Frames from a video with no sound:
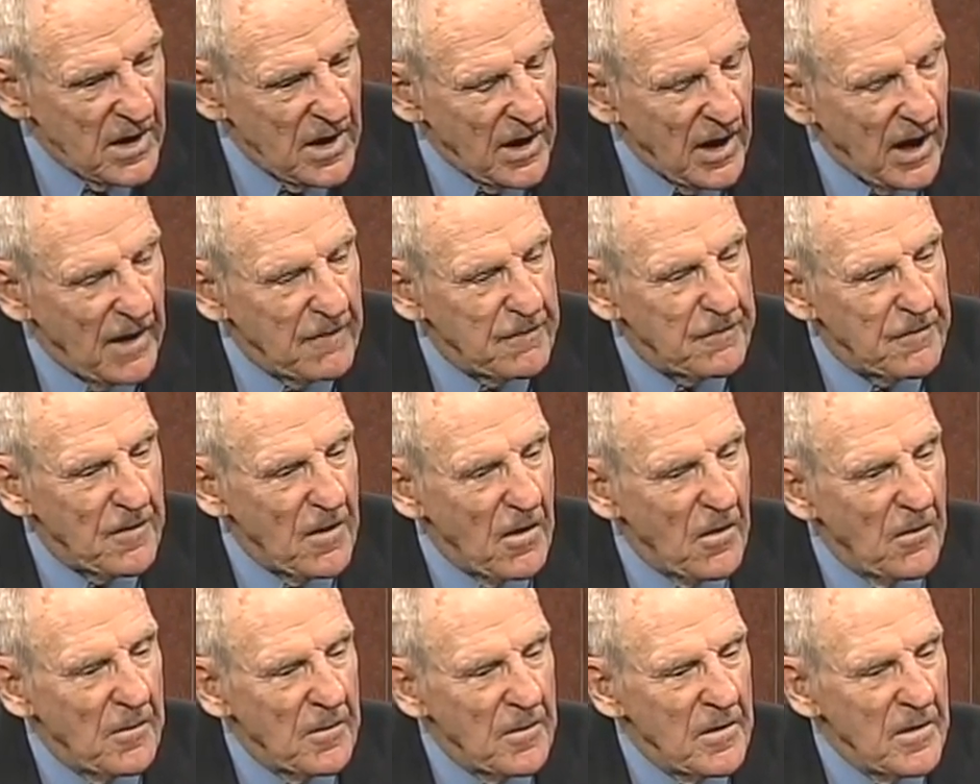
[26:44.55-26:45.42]
I
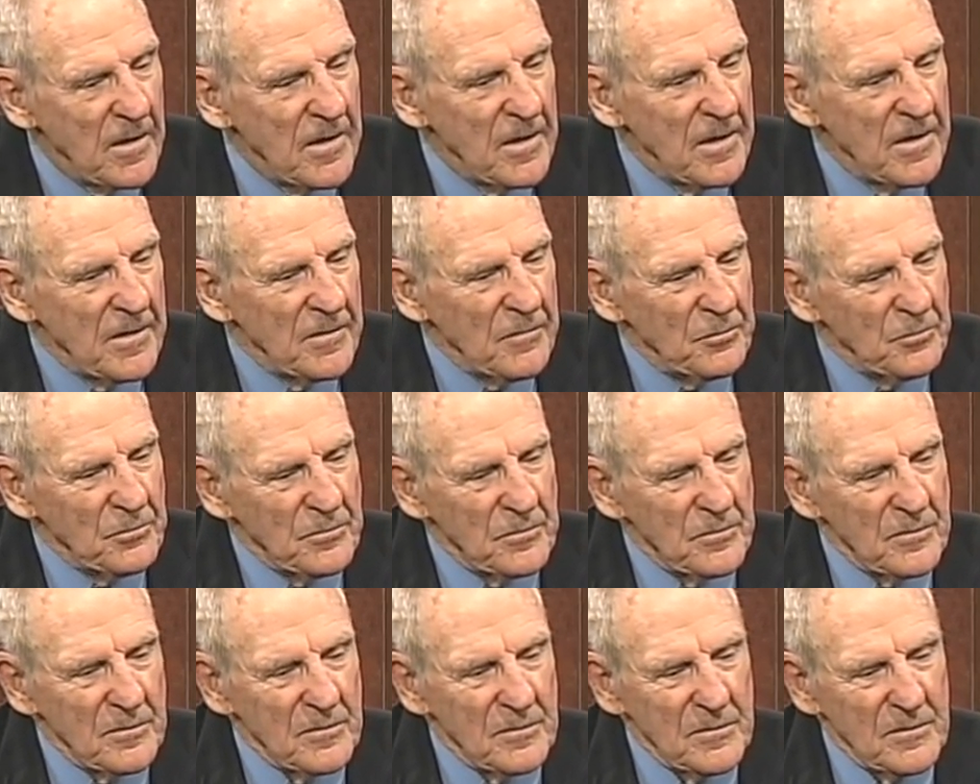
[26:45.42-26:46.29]
felt
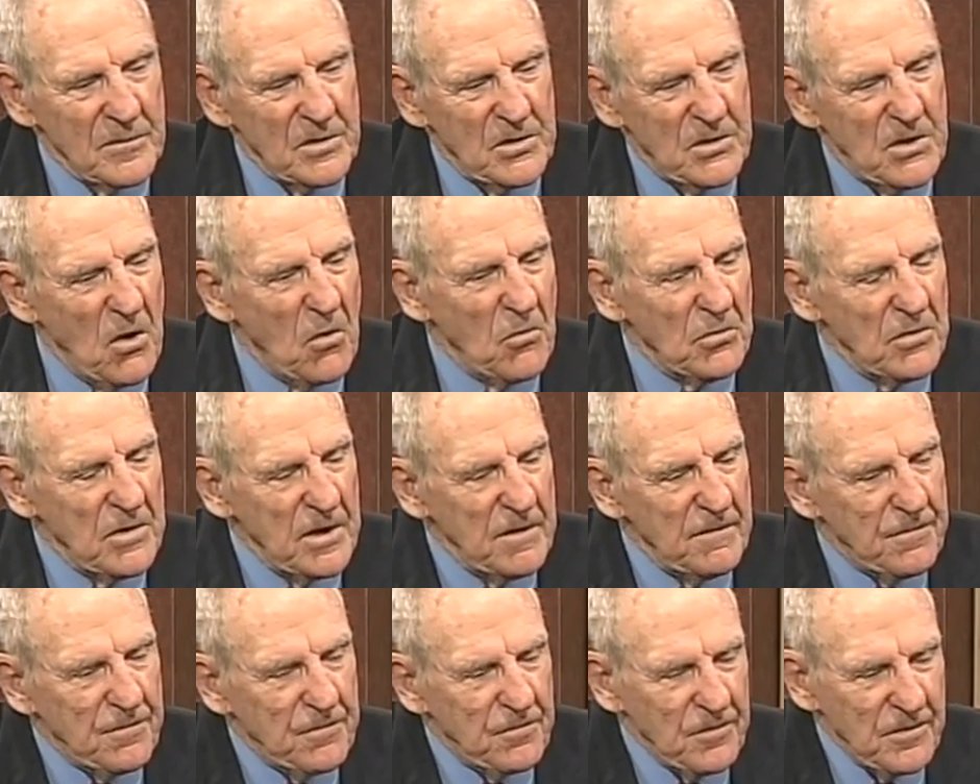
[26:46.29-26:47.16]
you don't
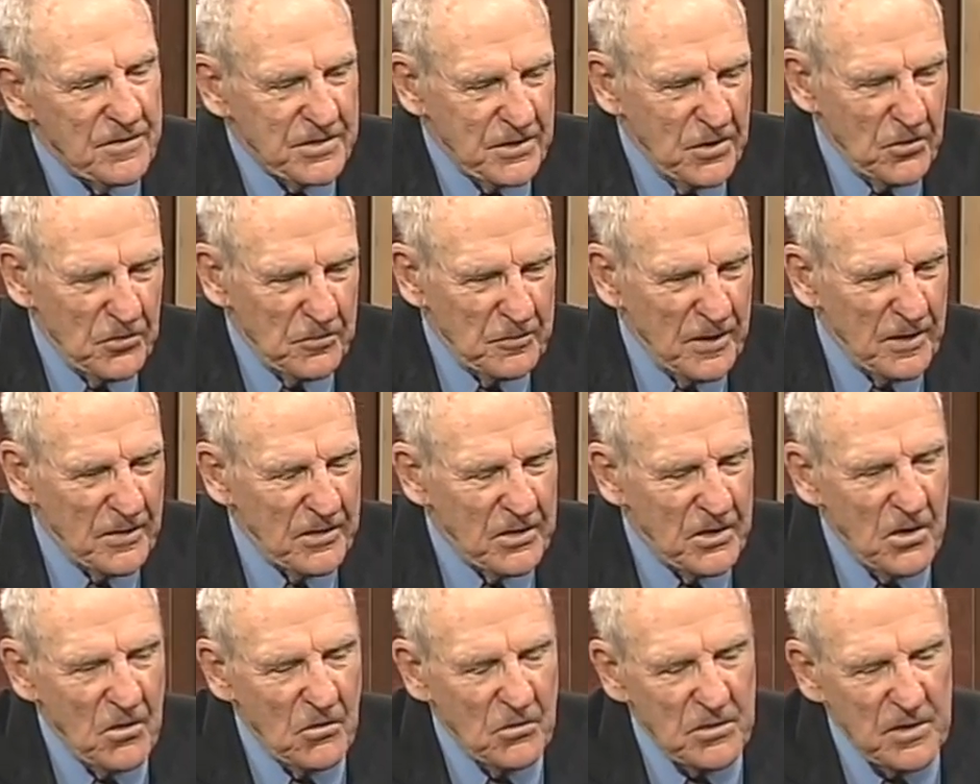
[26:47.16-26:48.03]
need
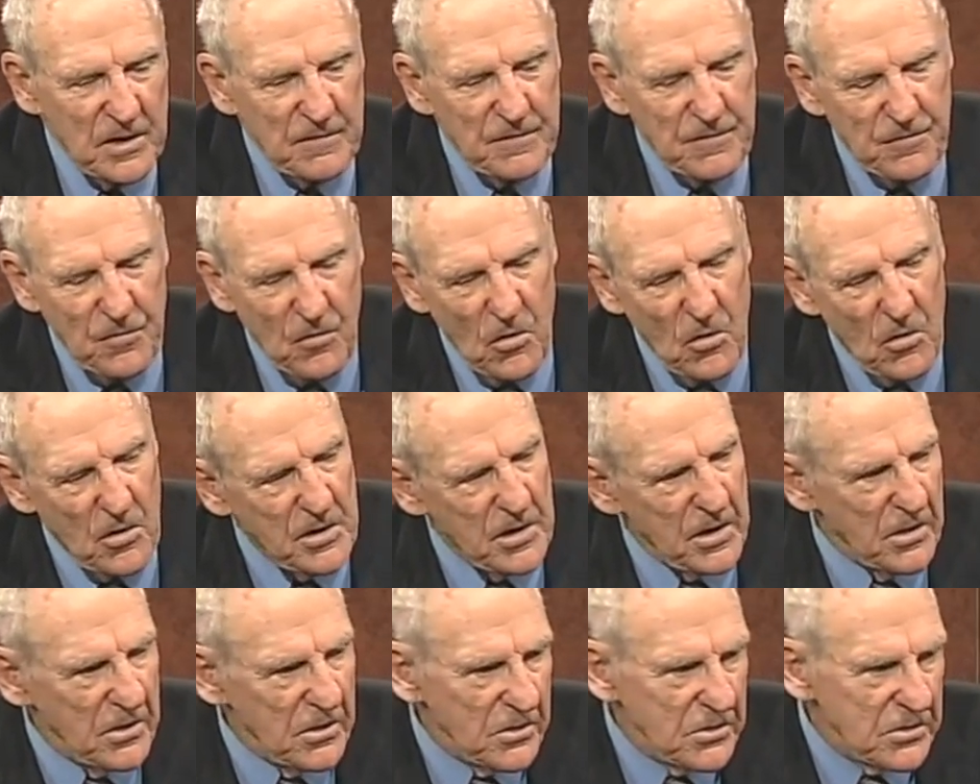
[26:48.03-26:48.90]
4
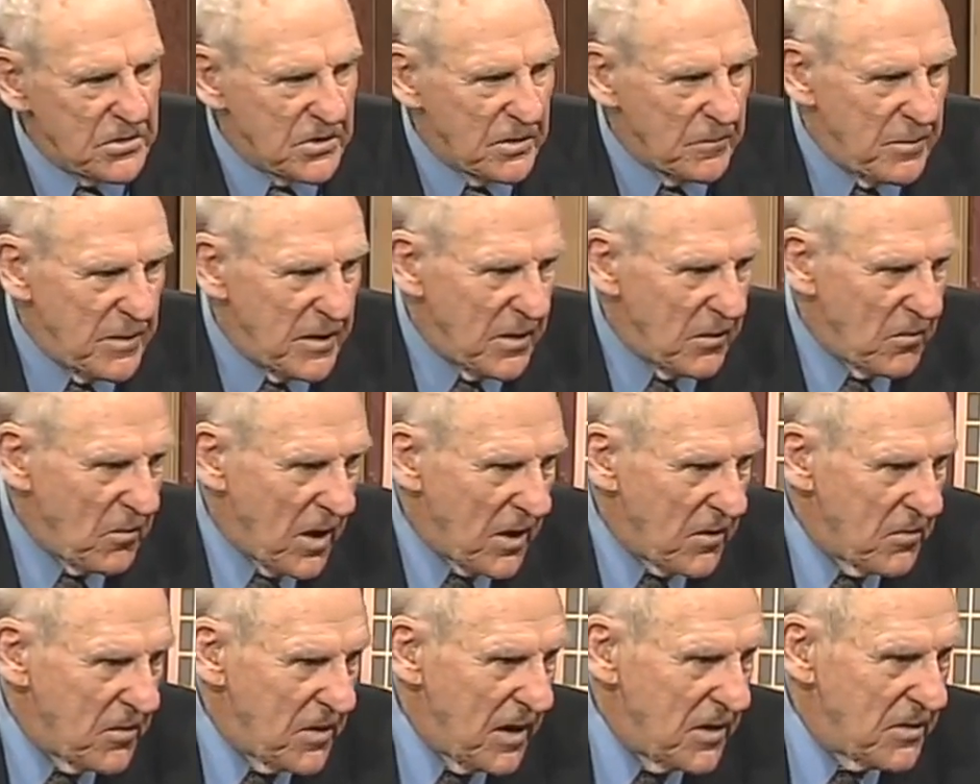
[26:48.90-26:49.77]
years to be a
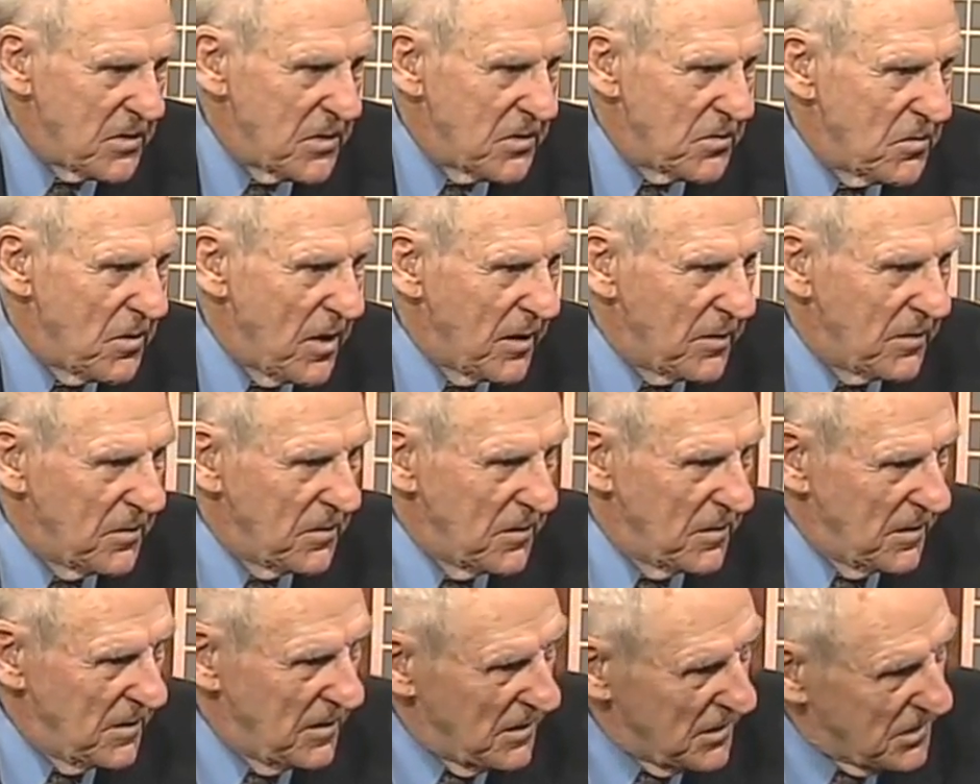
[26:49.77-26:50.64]
recreation director
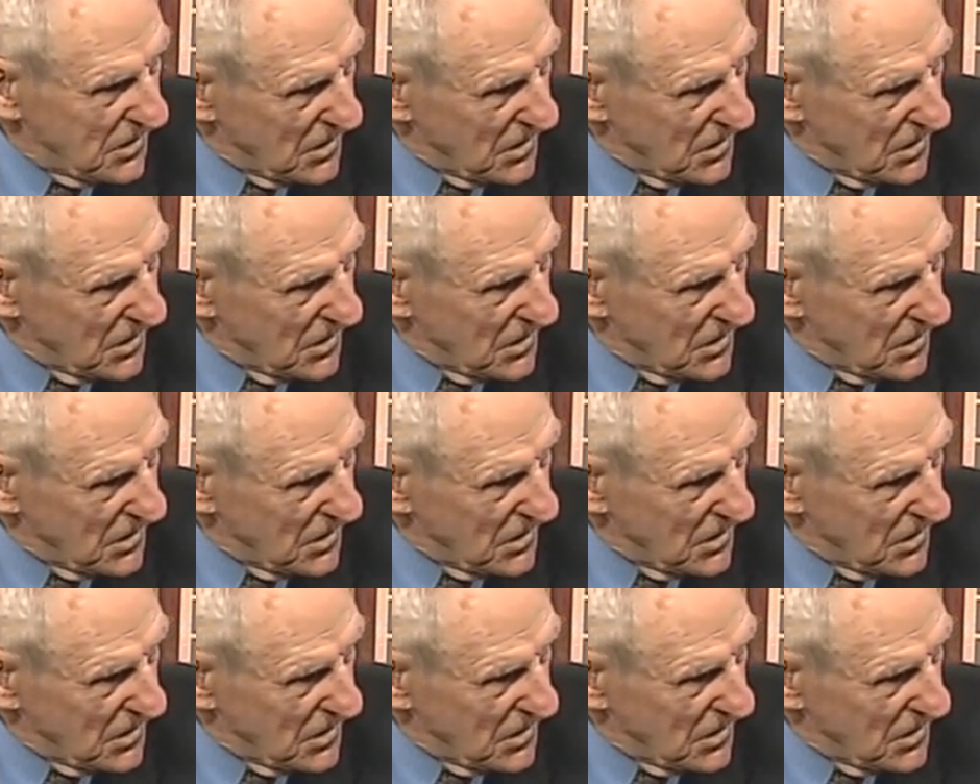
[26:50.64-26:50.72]
of this